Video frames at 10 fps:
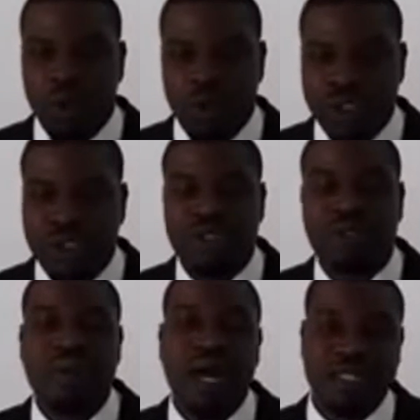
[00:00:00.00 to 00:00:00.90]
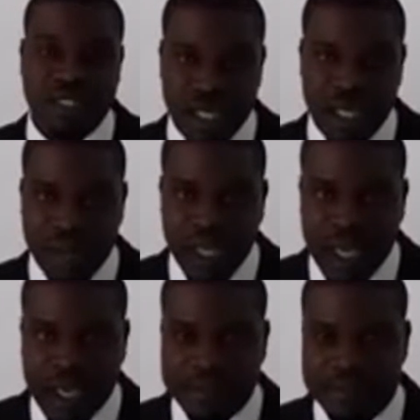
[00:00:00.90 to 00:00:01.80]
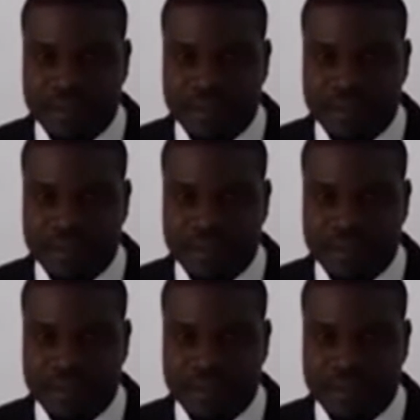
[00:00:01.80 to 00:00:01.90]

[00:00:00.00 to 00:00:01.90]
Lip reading: we should demand same here.